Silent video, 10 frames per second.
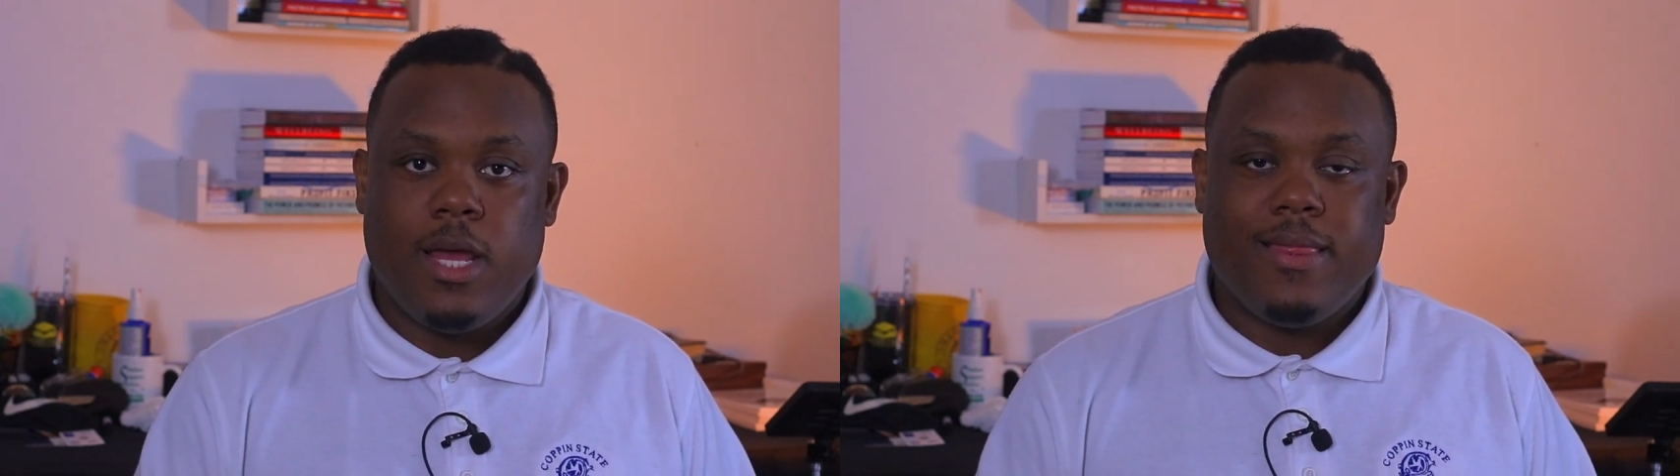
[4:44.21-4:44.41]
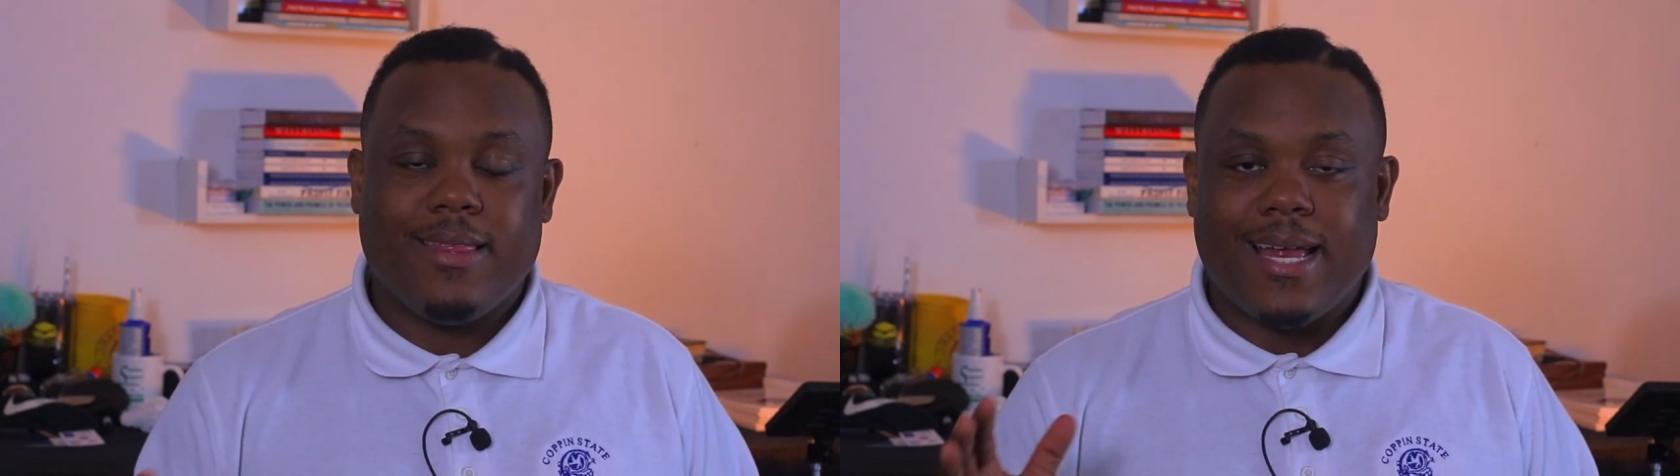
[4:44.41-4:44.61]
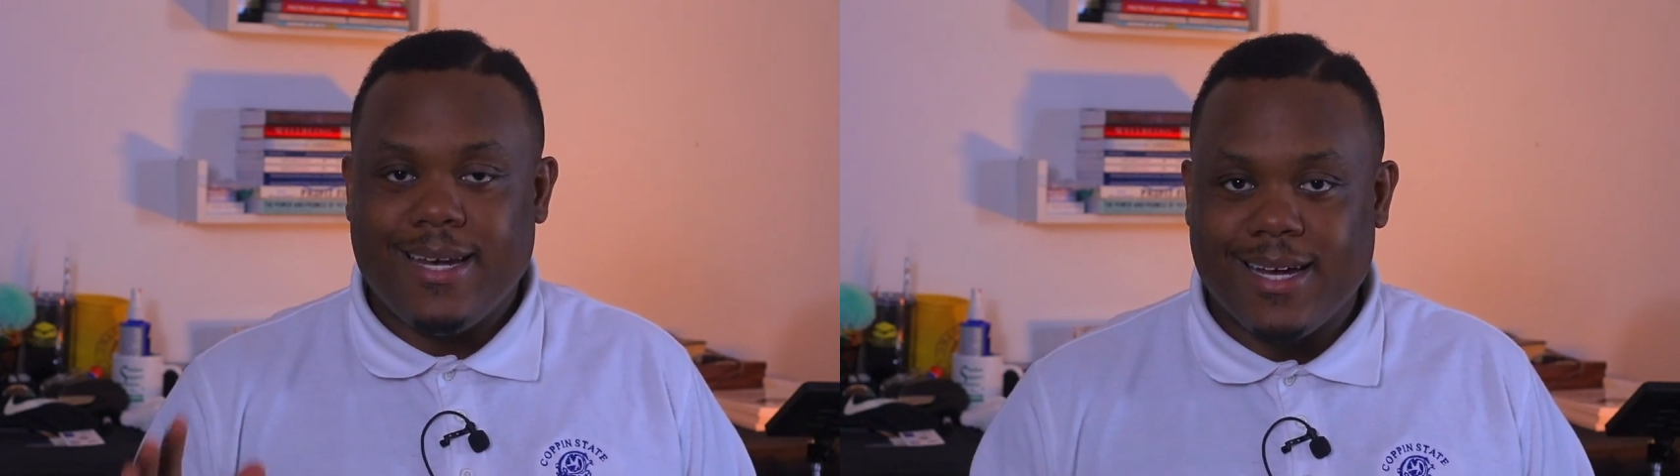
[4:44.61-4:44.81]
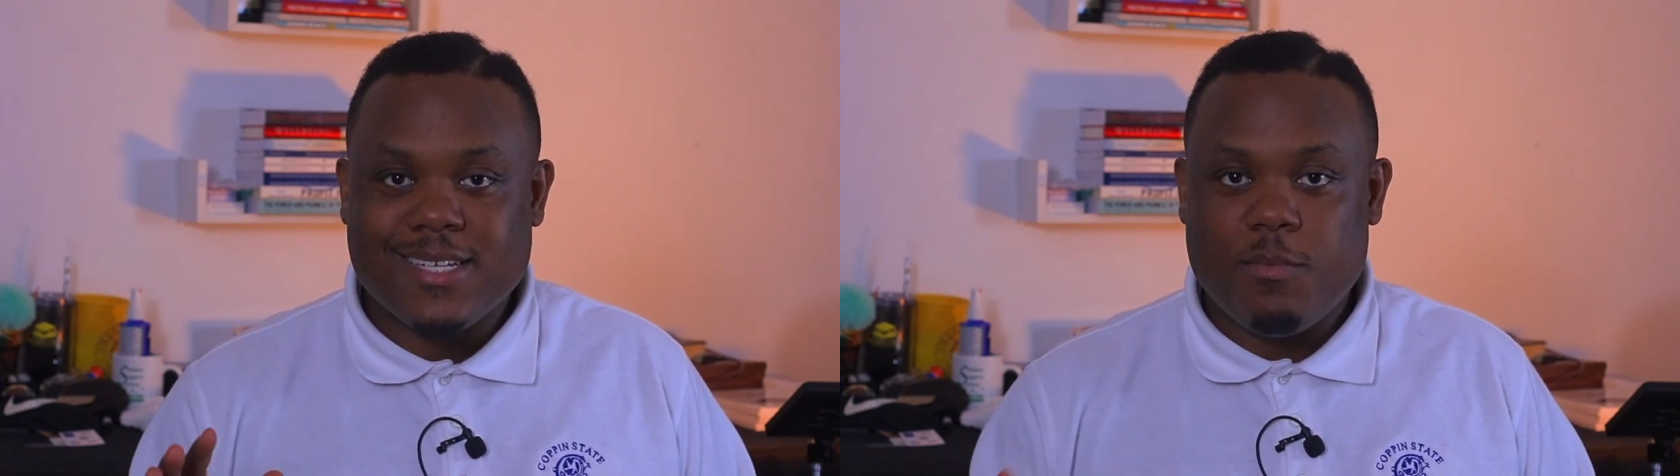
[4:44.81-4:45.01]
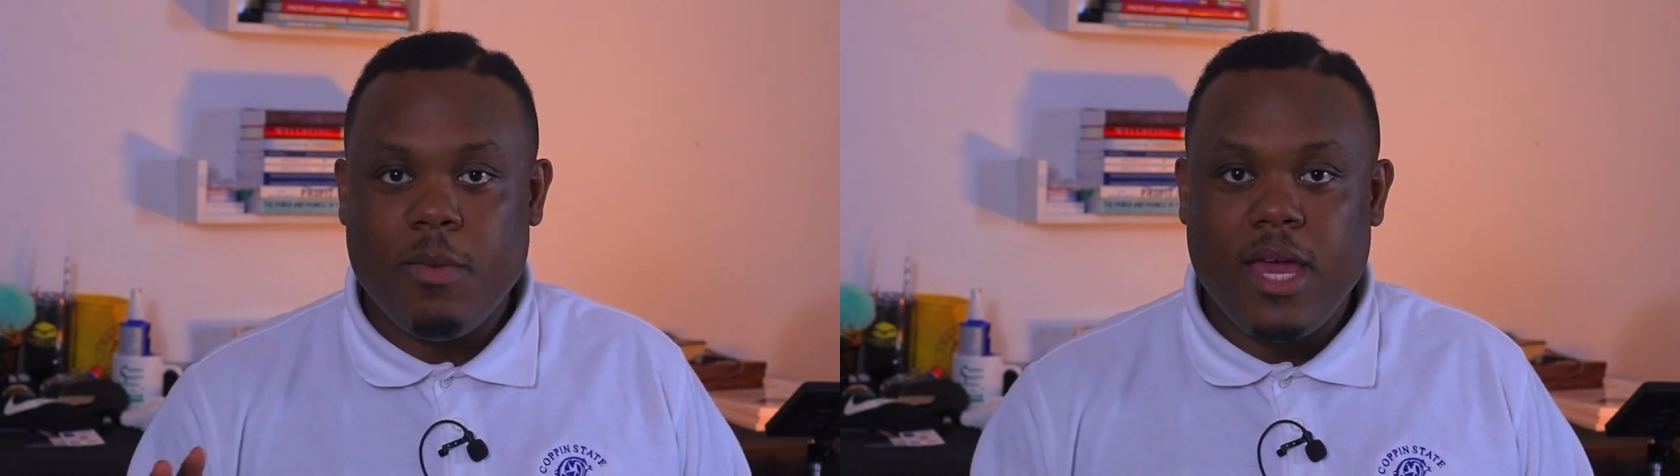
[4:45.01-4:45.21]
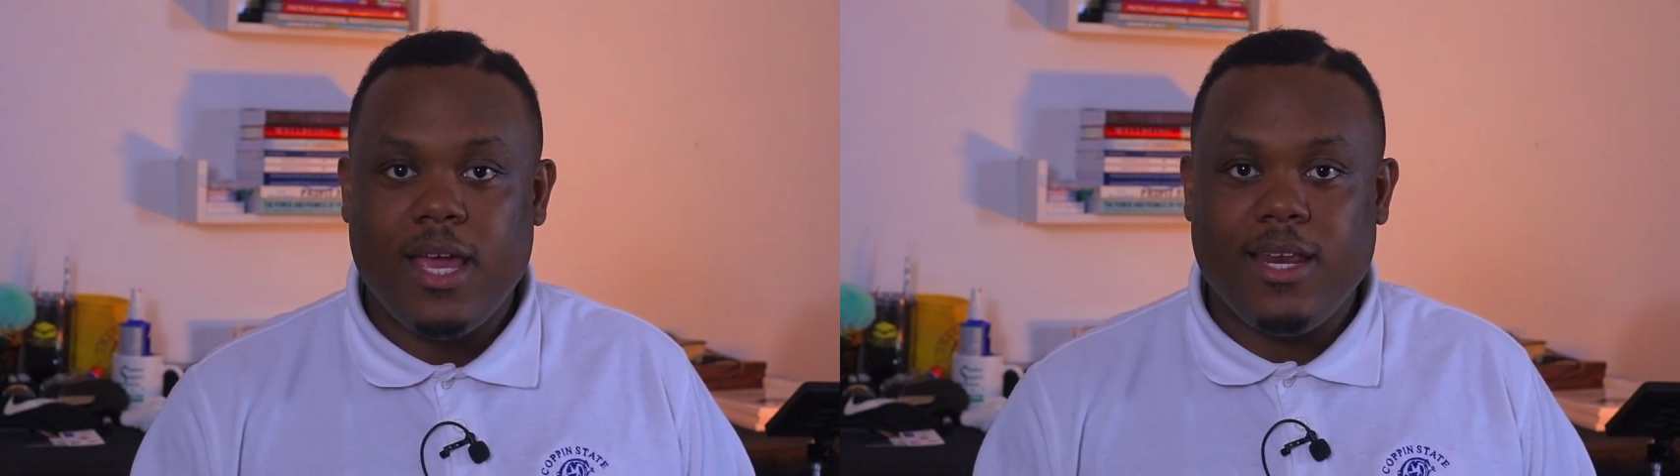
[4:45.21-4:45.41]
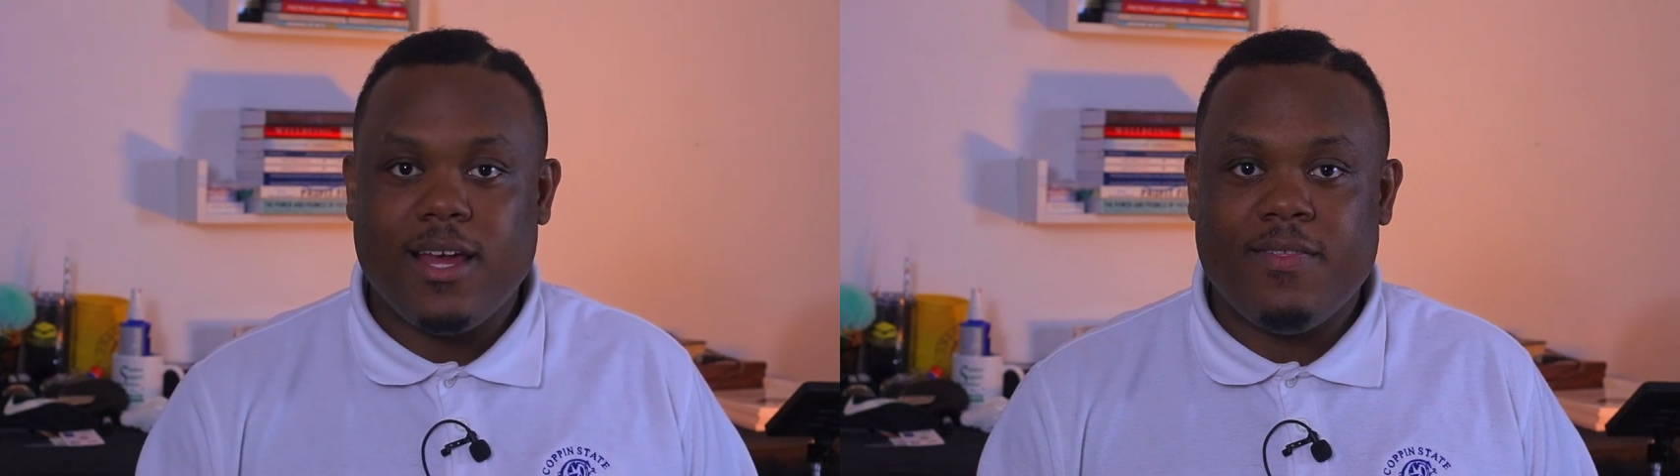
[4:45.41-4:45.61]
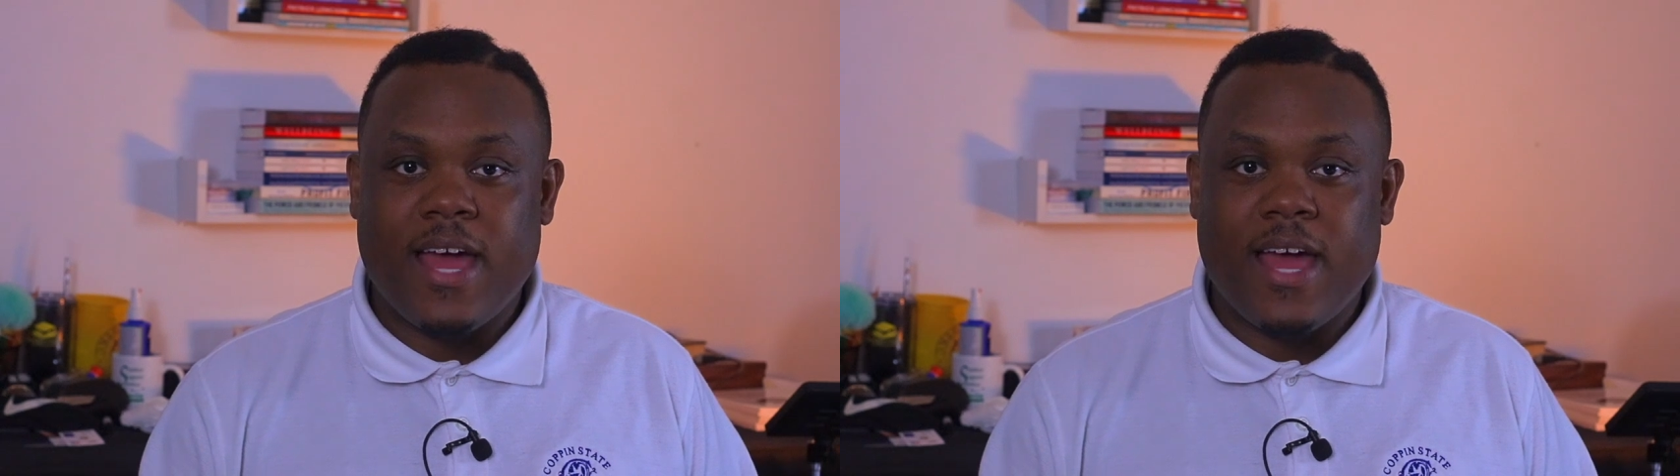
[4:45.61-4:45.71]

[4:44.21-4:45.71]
Now, that doesn't mean